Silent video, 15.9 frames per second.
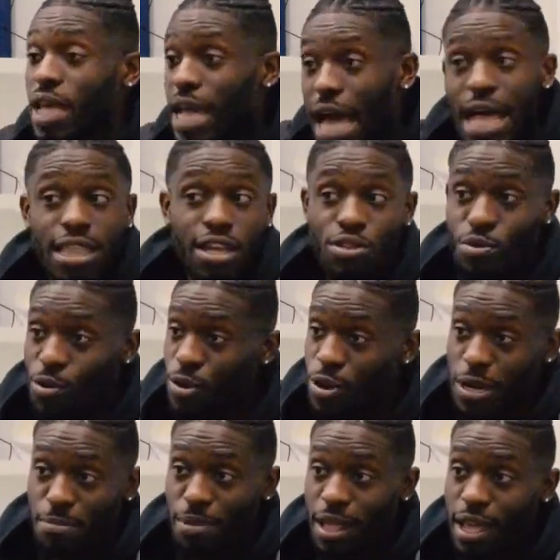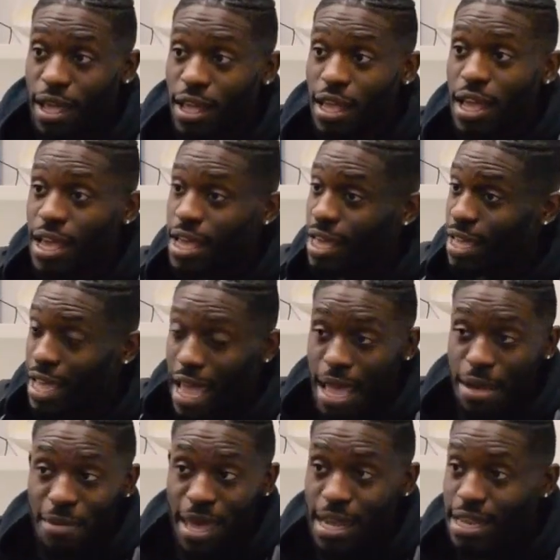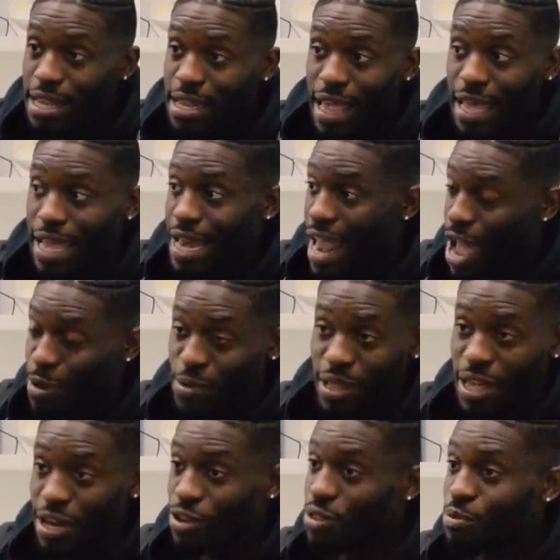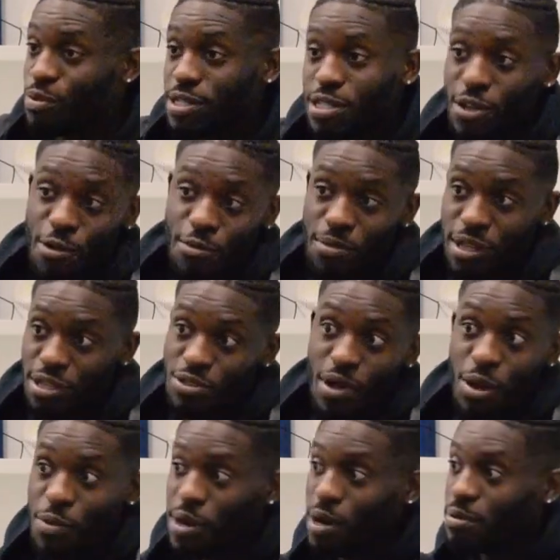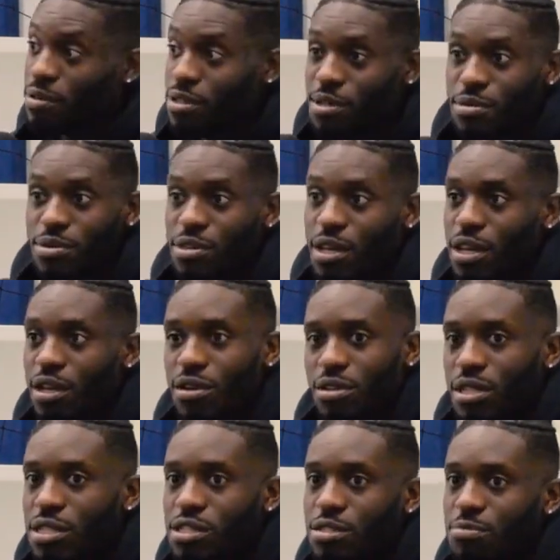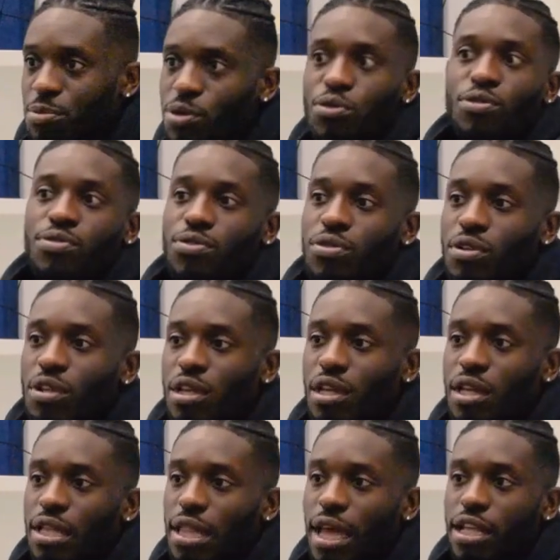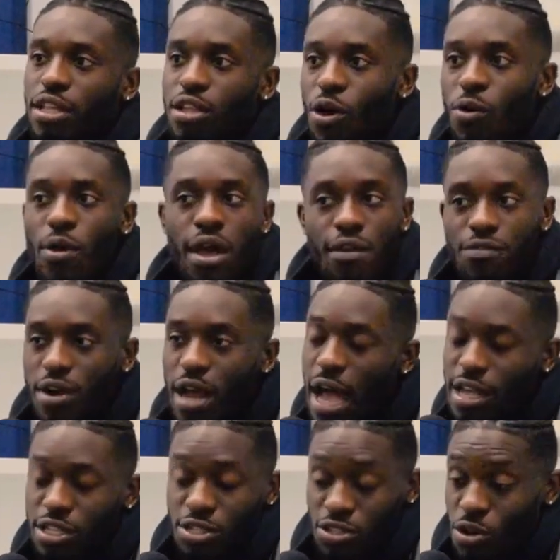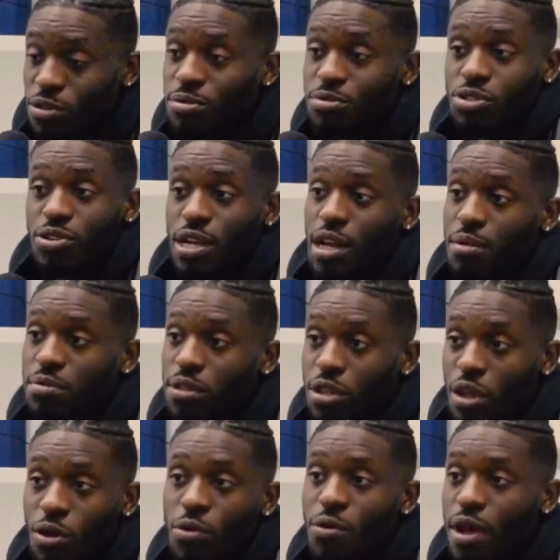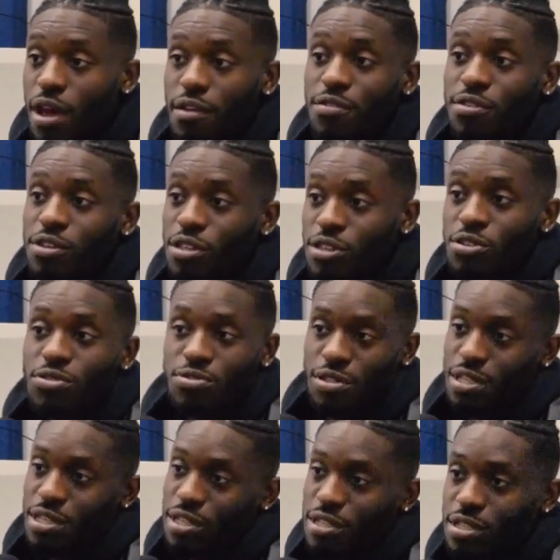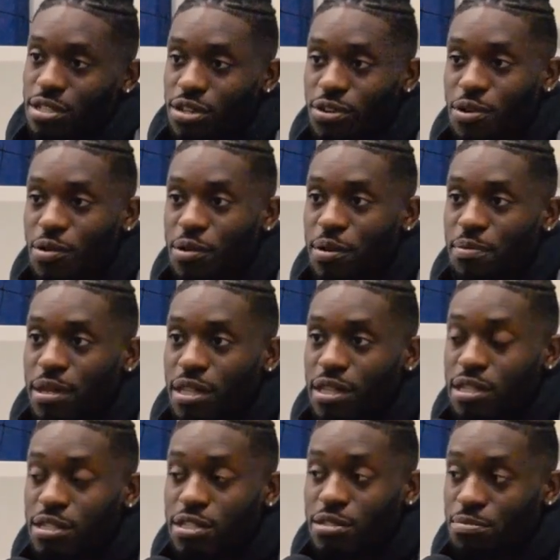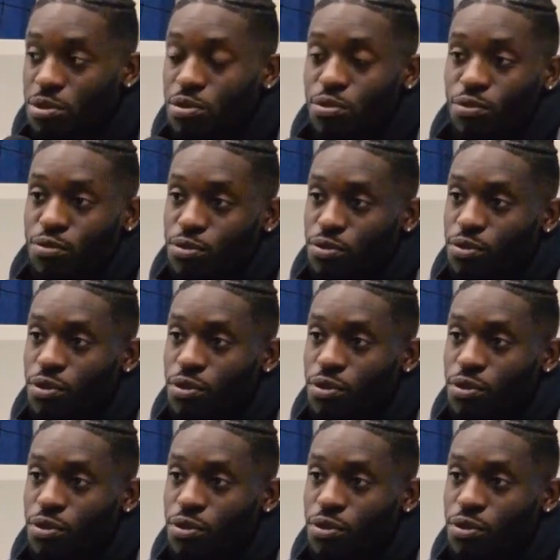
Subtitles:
we got there. They were already playing. Game ended like an hour later. They were still playing. So I went up to them and was like, "Yo, this is beautiful. Absolutely. Like, don't ever." I told them straight up, "Don't ever lose this." You know what I mean? This is beautiful.